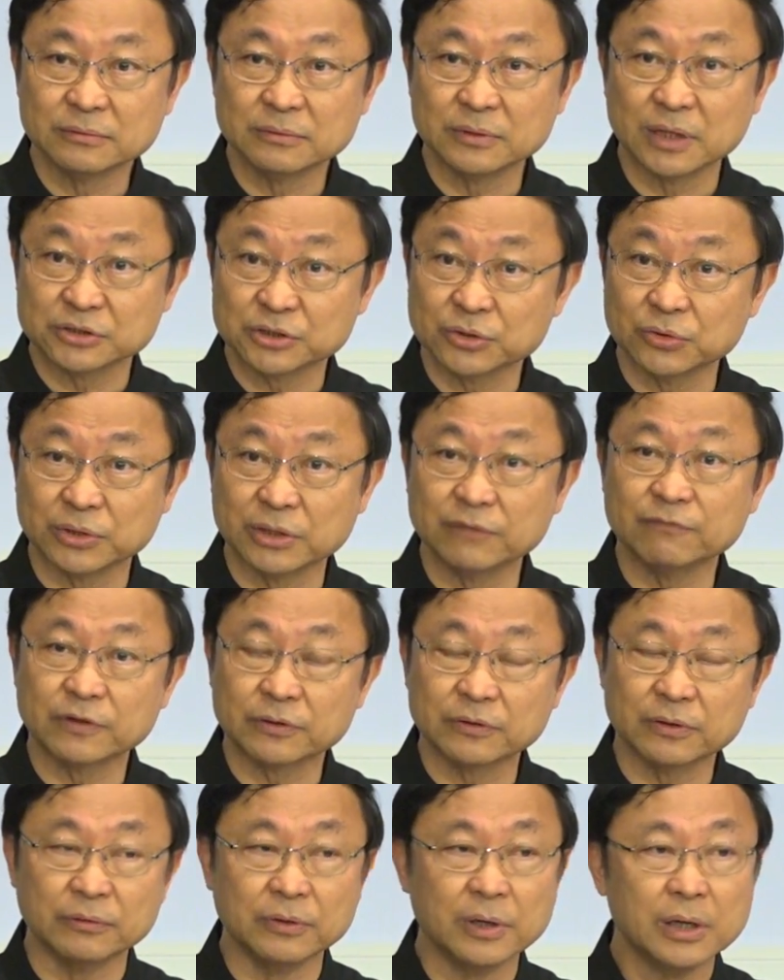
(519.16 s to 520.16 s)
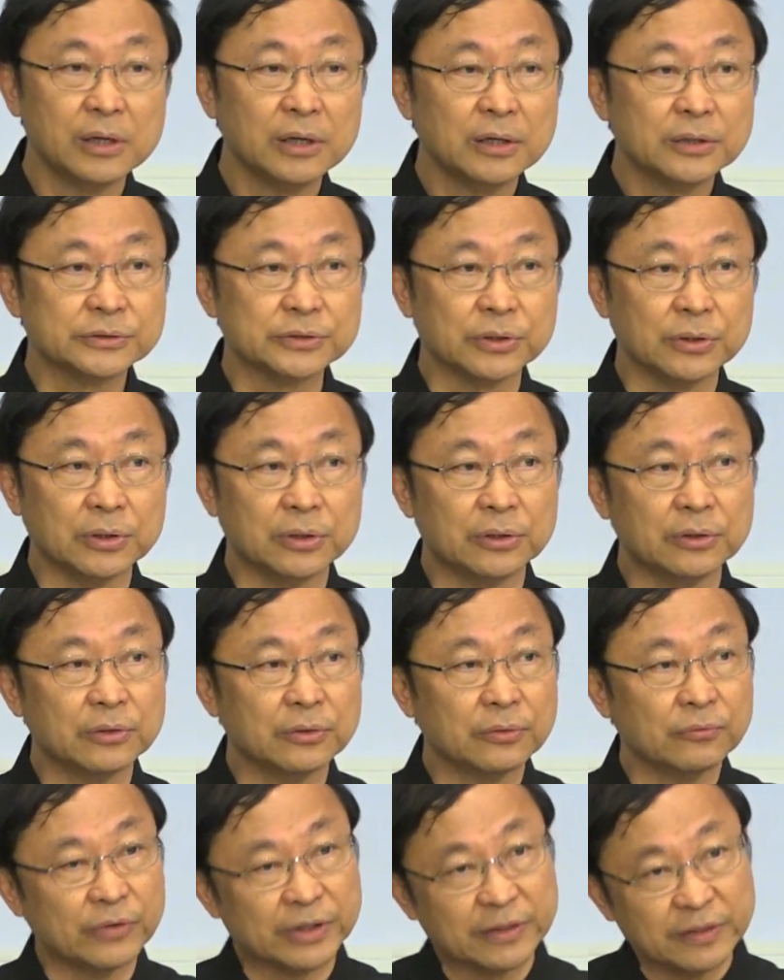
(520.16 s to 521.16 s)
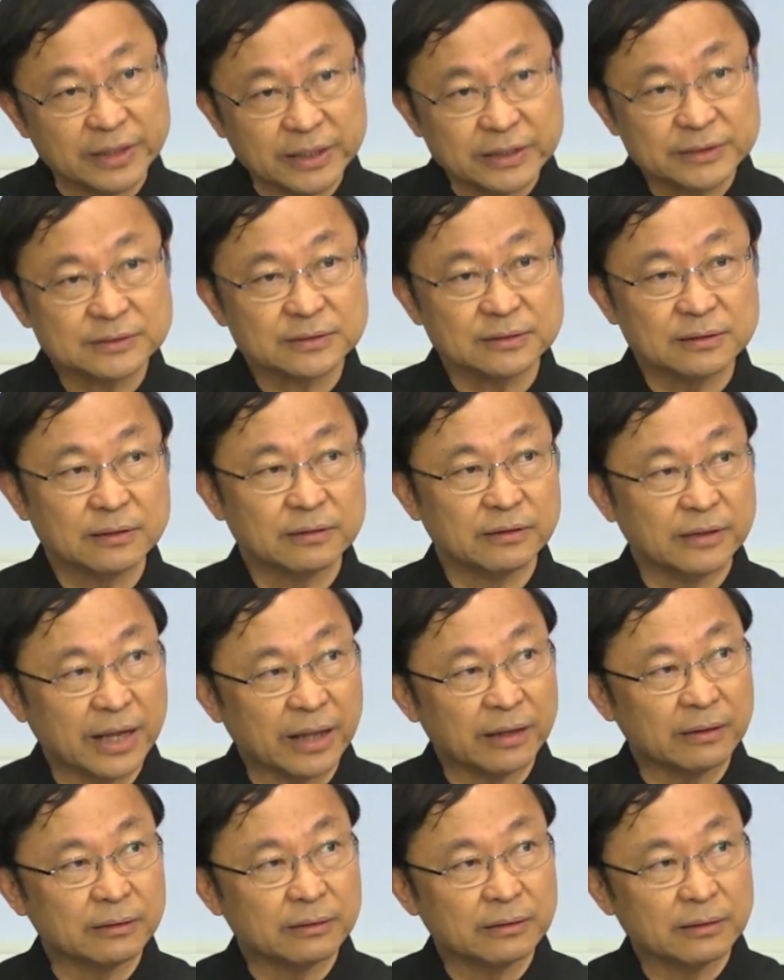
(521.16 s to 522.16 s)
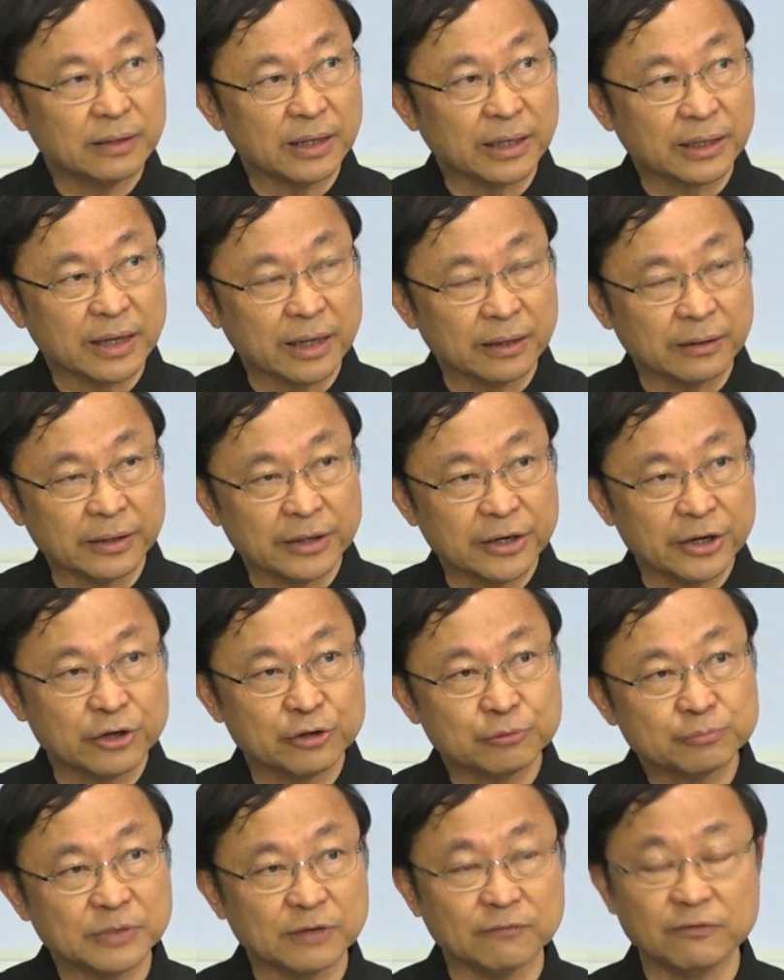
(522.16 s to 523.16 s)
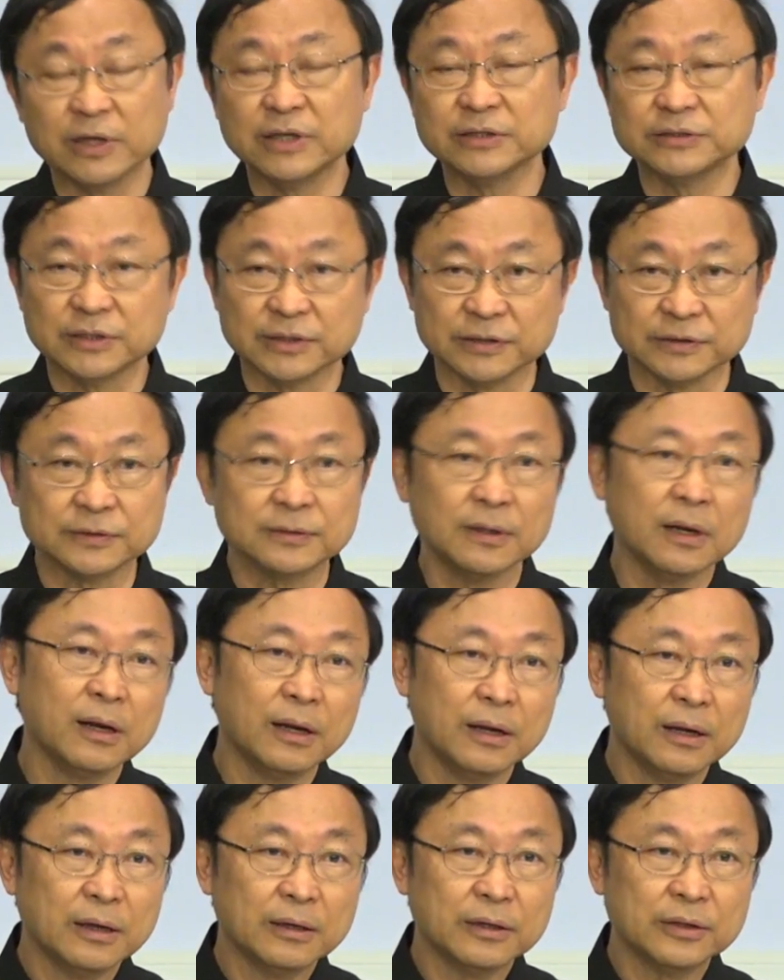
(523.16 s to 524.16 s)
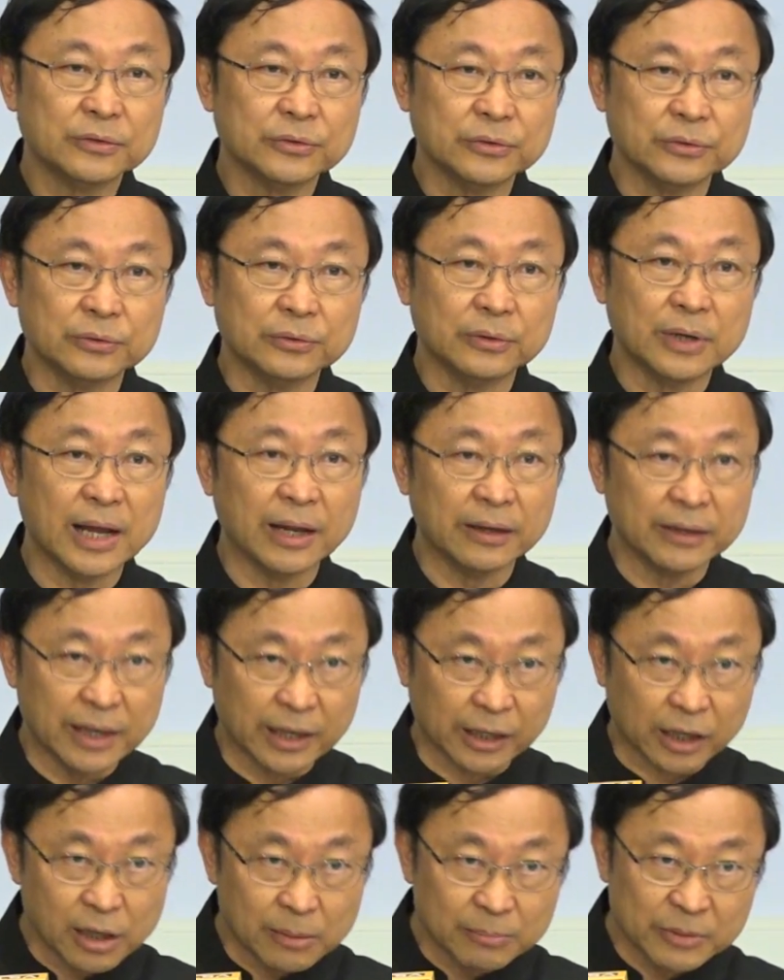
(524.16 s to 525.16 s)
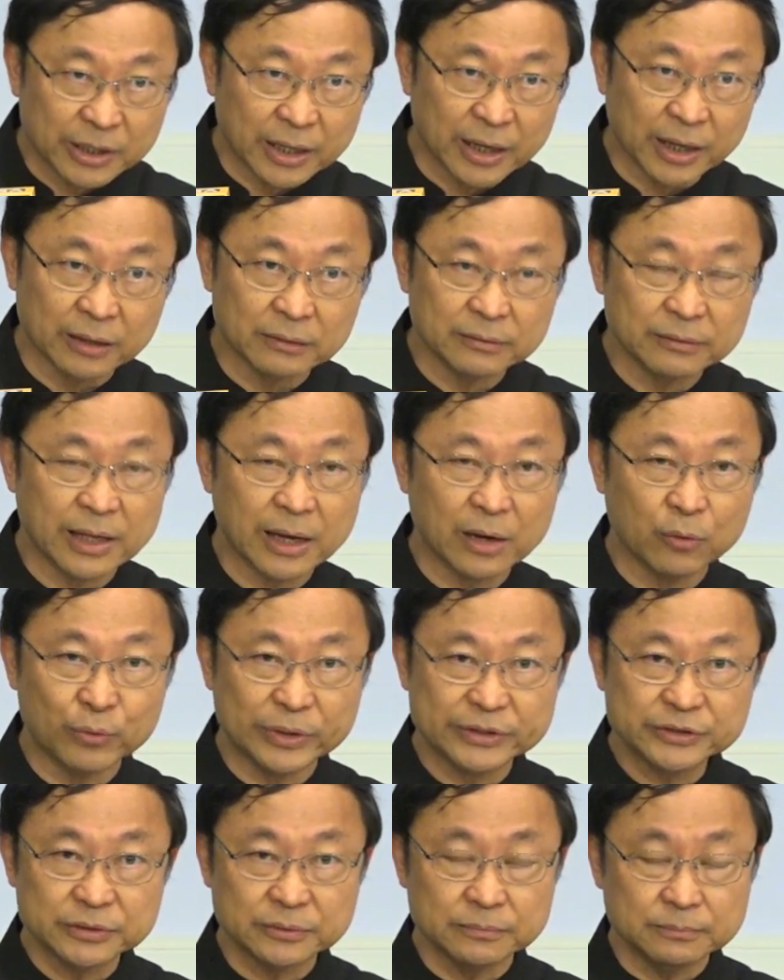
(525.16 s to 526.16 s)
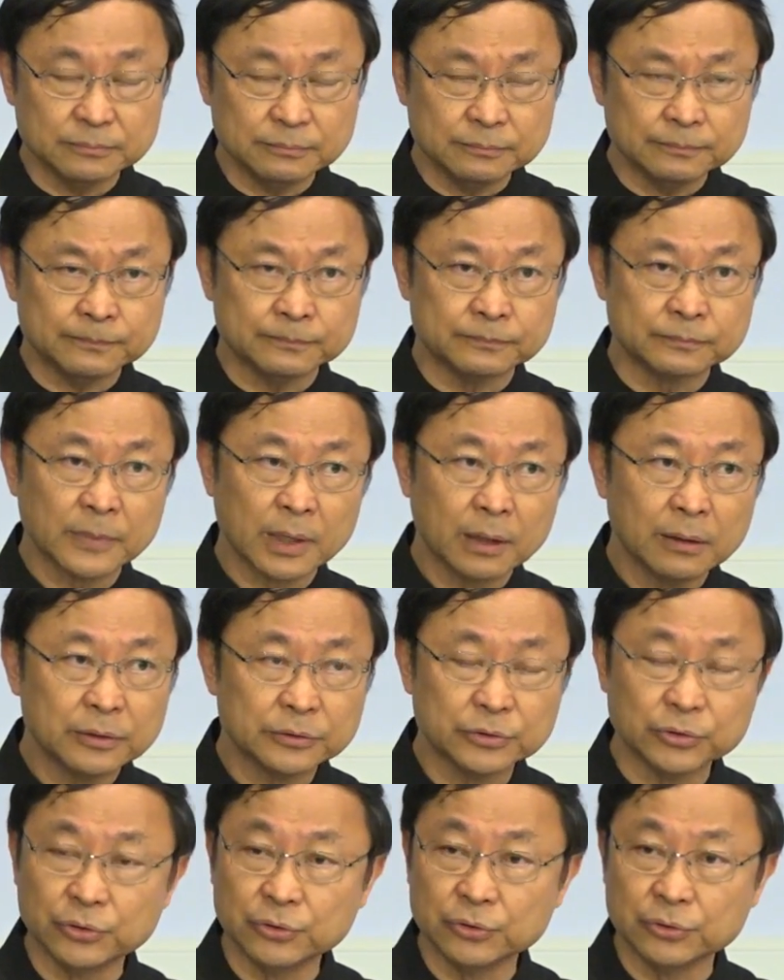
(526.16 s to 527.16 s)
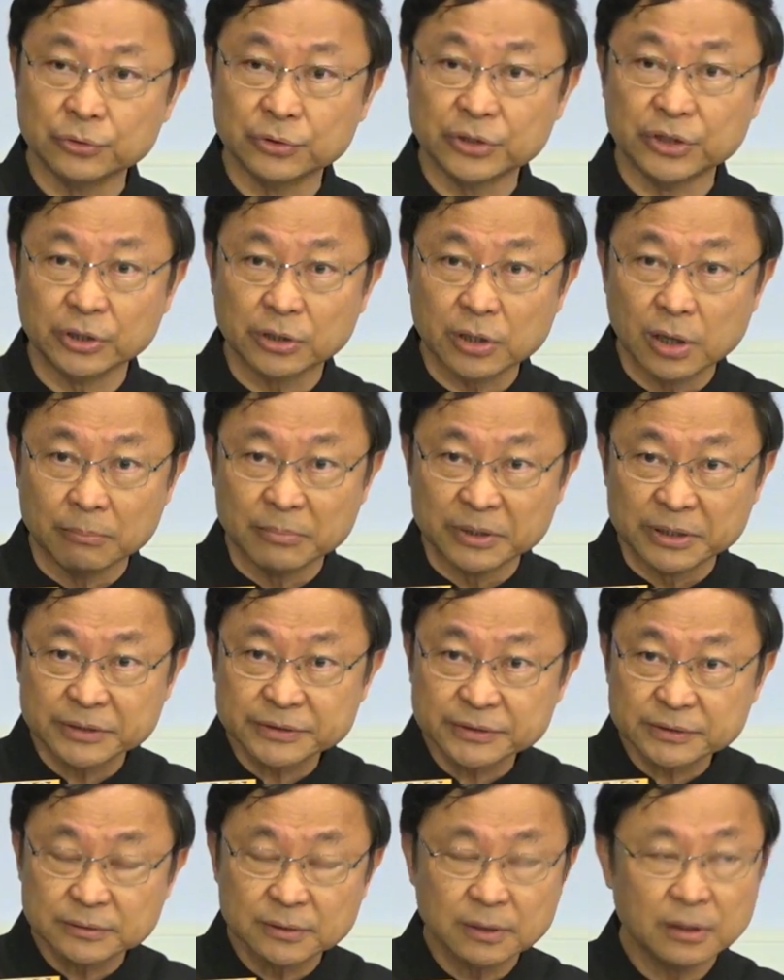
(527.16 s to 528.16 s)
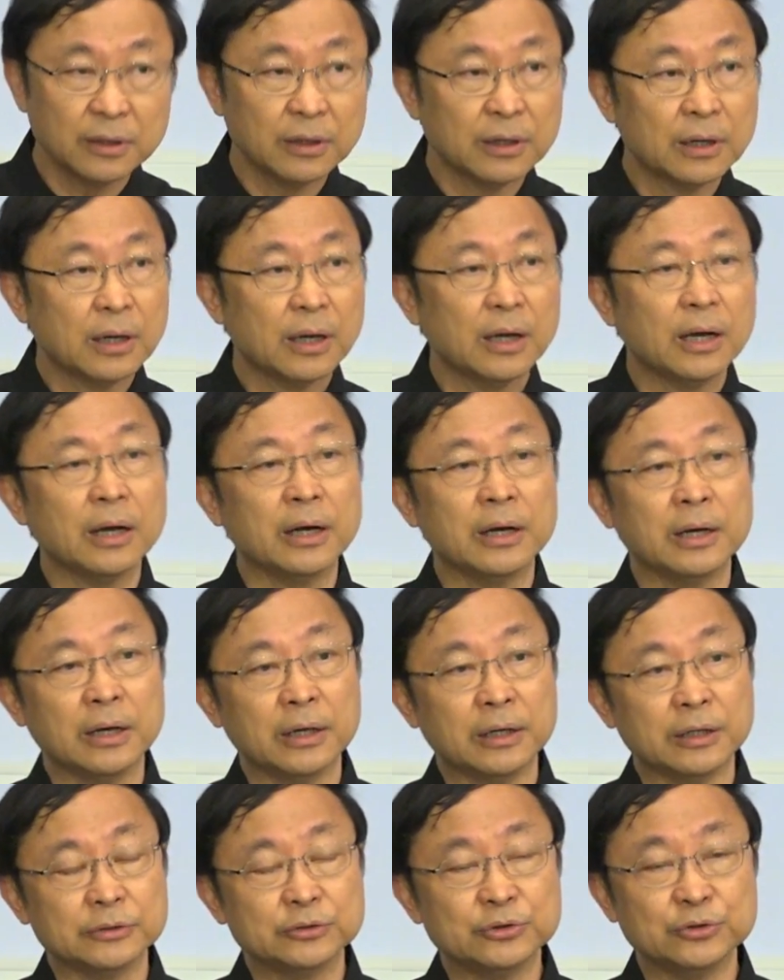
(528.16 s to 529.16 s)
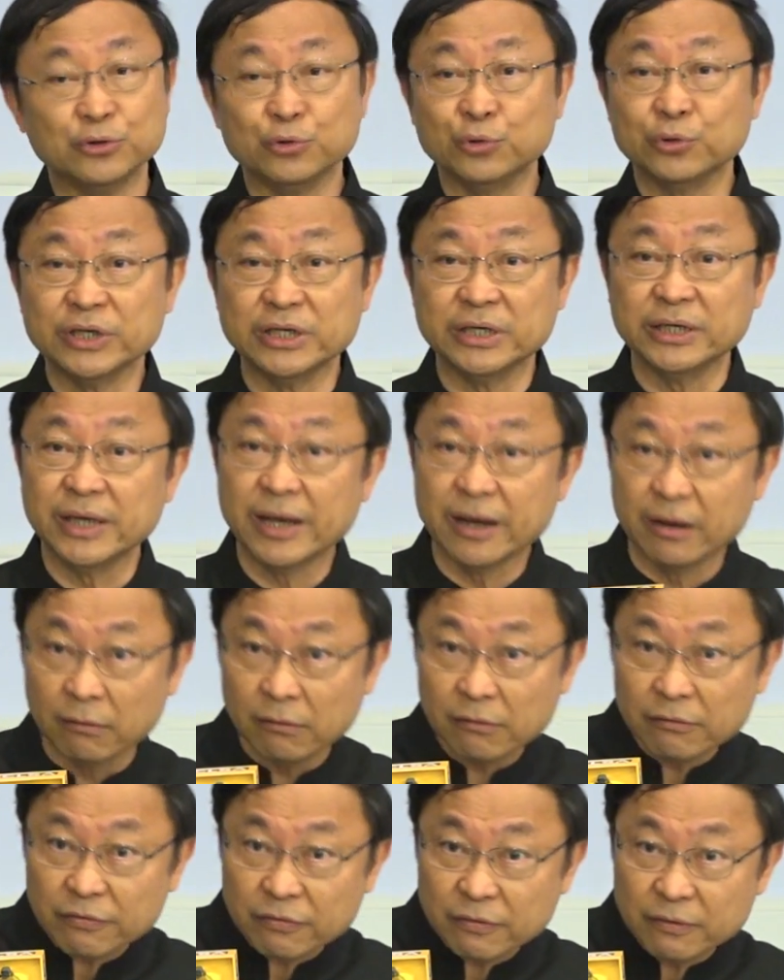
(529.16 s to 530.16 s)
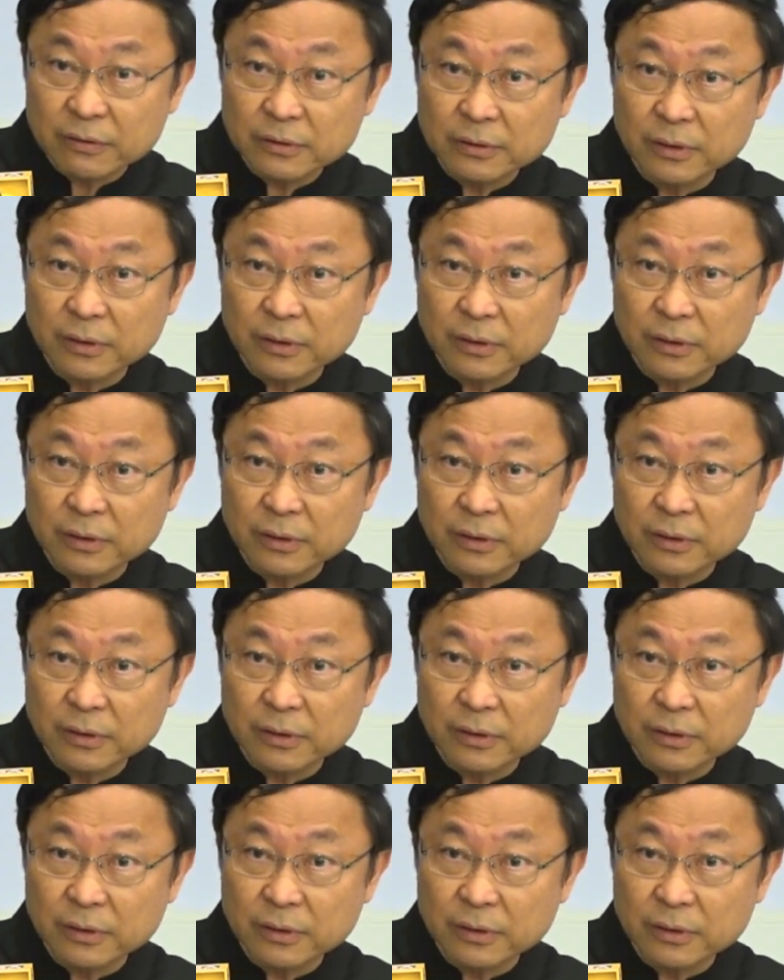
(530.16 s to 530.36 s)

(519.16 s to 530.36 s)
not so difficult. So with this, then they can help the villagers and accommodate their wish to do e-commerce, to do e-health.